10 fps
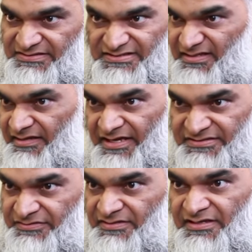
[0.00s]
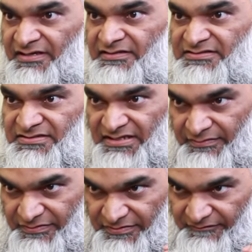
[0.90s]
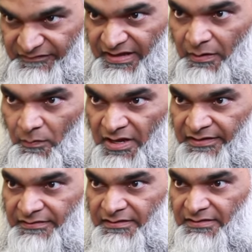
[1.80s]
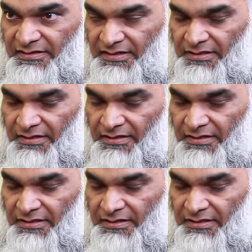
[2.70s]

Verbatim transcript: It's either heads or tails, and I'm looking for that one mm -hmm.